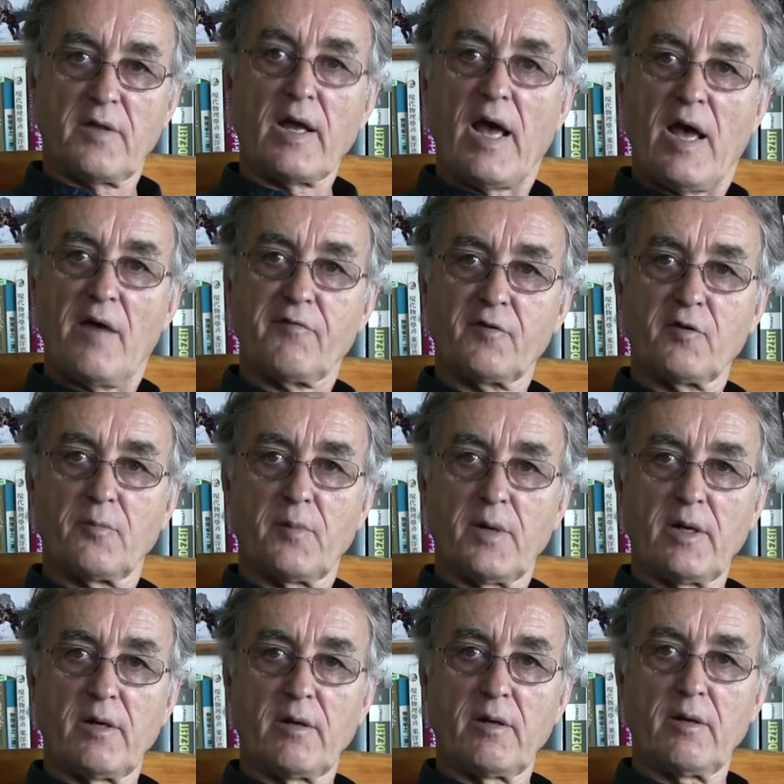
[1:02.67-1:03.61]
They have to
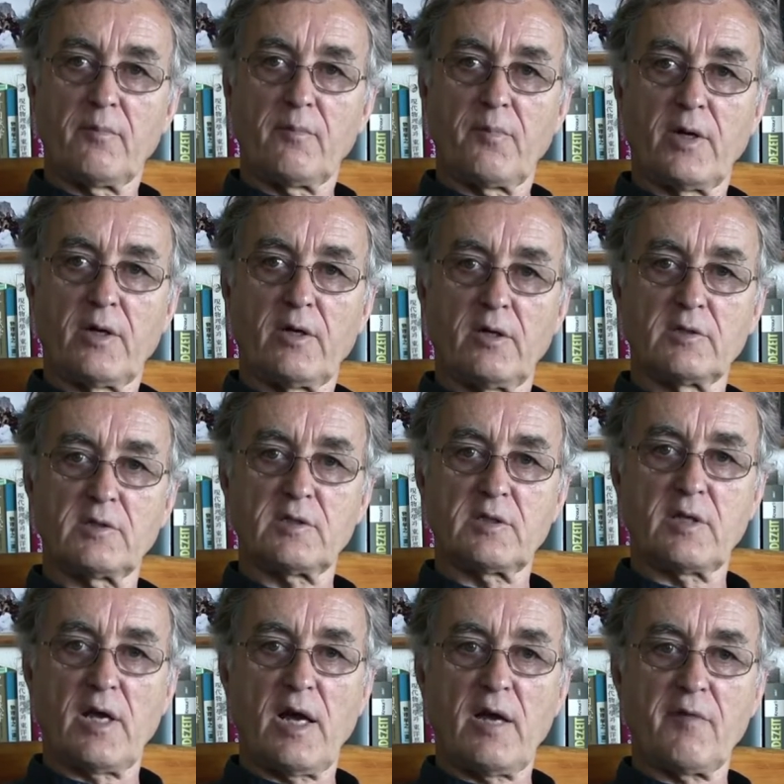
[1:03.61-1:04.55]
be
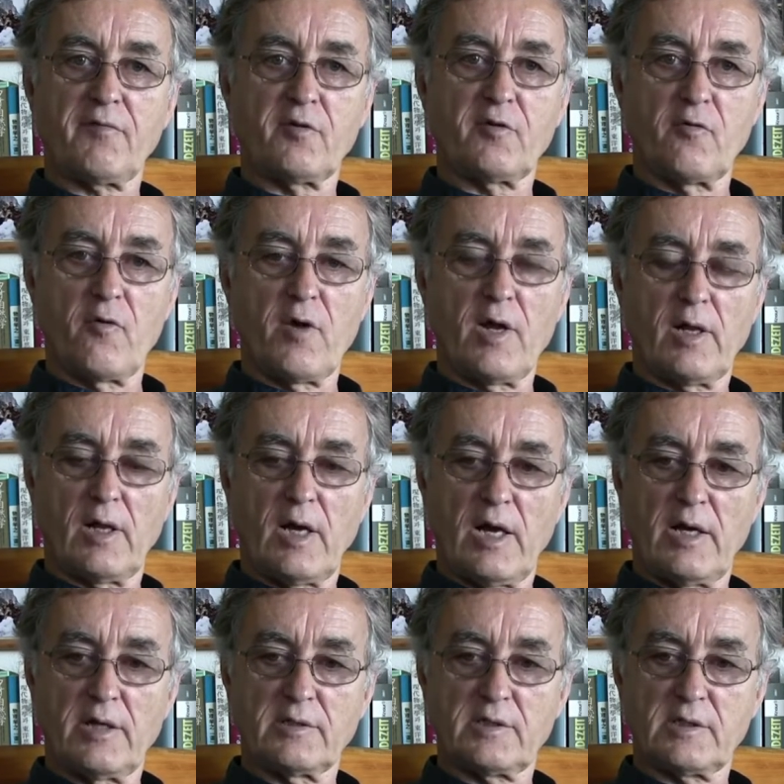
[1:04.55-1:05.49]
because they have to
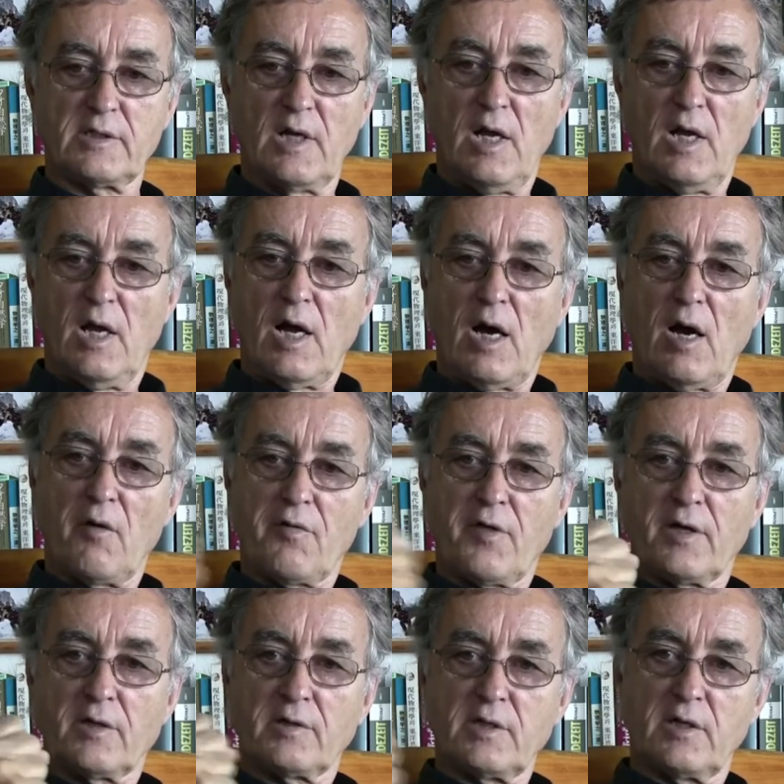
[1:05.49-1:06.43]
realize how
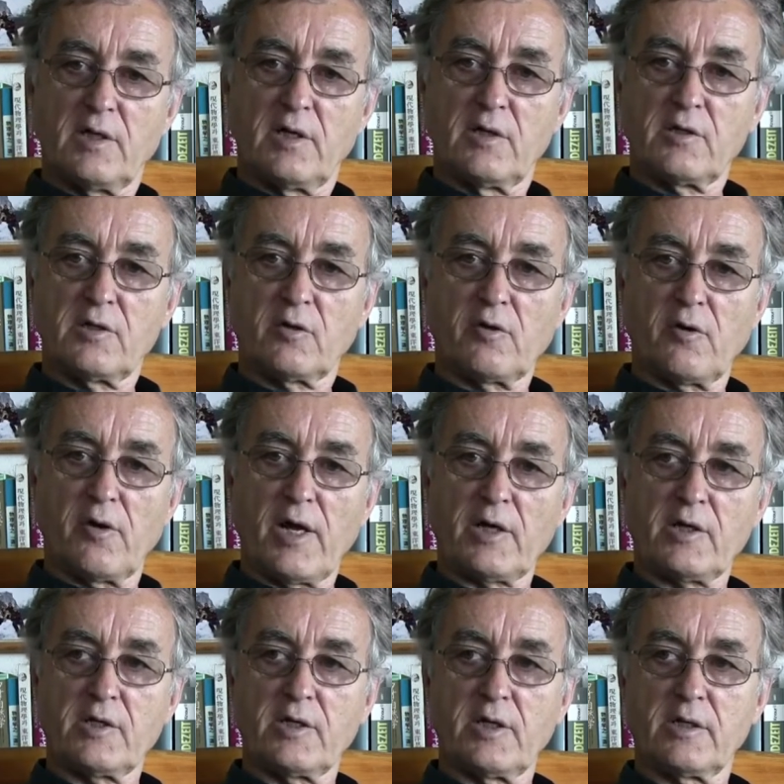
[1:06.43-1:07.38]
things are
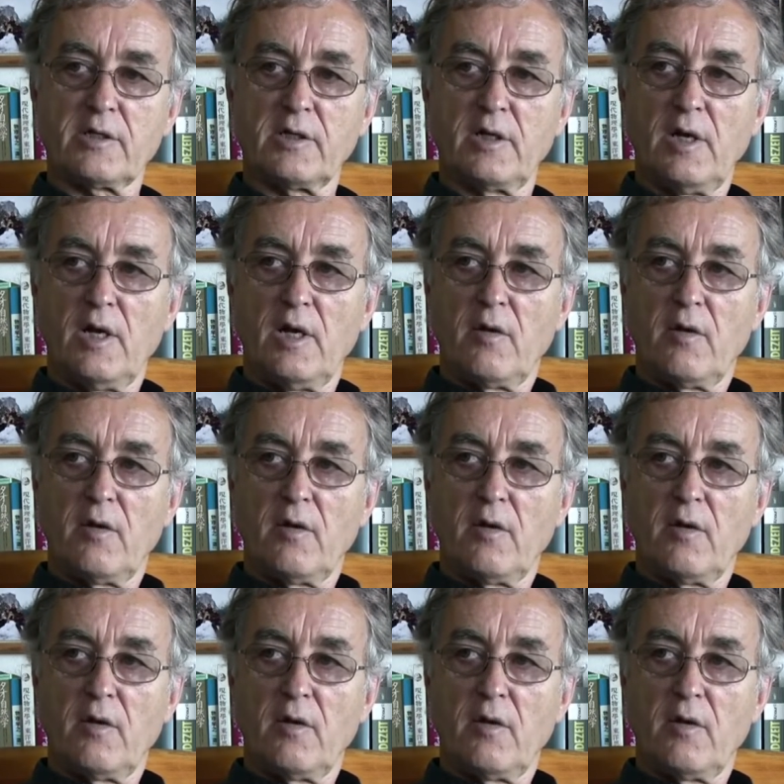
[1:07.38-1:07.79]
interconnected.